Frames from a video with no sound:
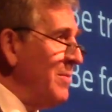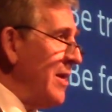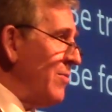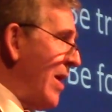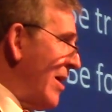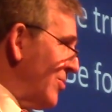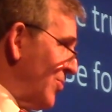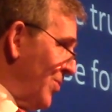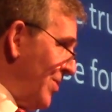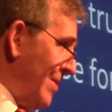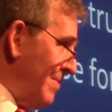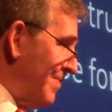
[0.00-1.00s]
can make rounds
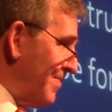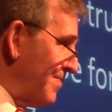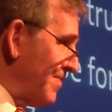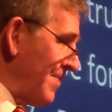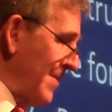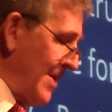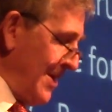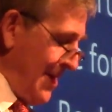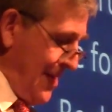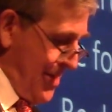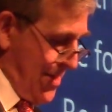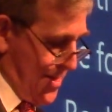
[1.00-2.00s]
with them.
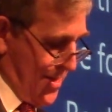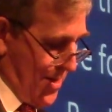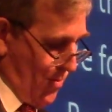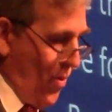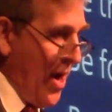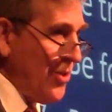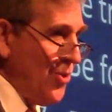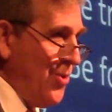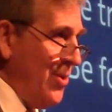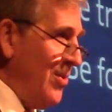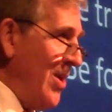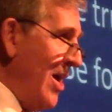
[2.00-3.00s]

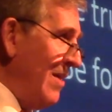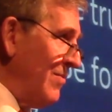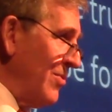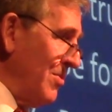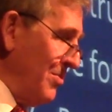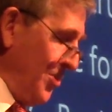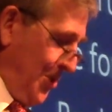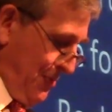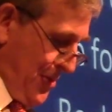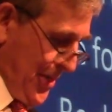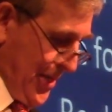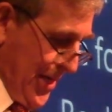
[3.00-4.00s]
Watch their nonverbal
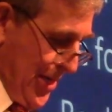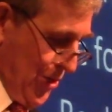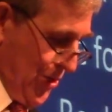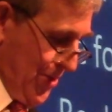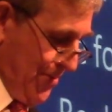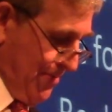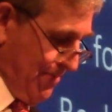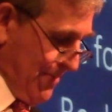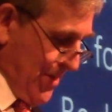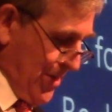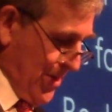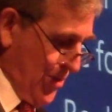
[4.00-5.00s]
communication,
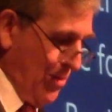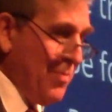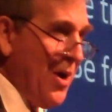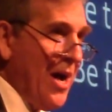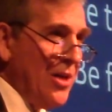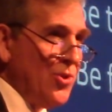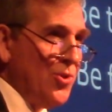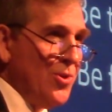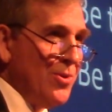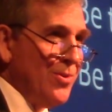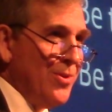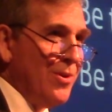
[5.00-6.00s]
their
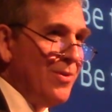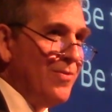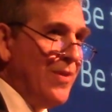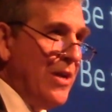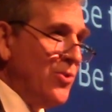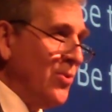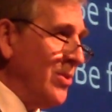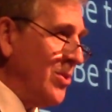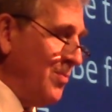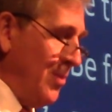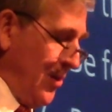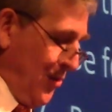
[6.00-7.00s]
posture, their facial
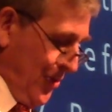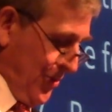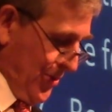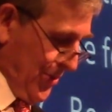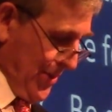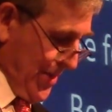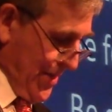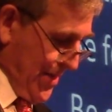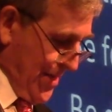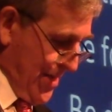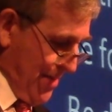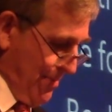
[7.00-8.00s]
expressions.
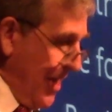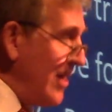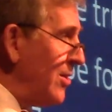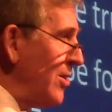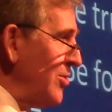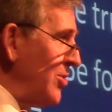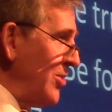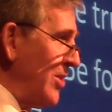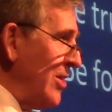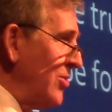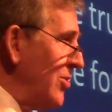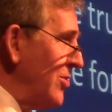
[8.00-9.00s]
Pay close
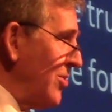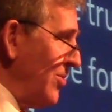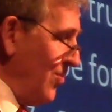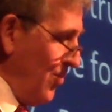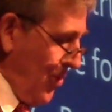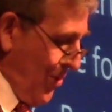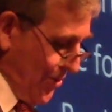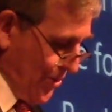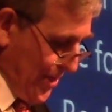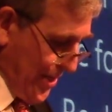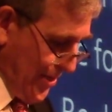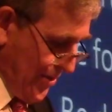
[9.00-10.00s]
attention to the
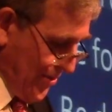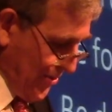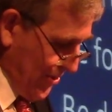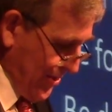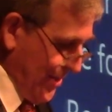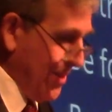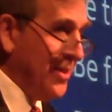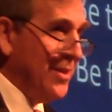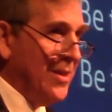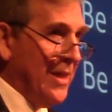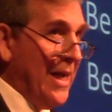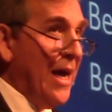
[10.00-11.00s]
words they use
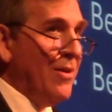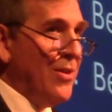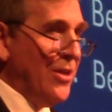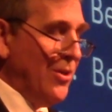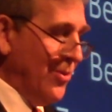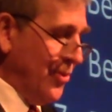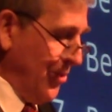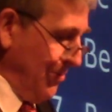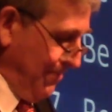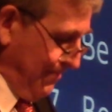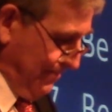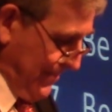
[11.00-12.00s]
and how they use
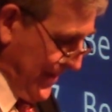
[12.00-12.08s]
them.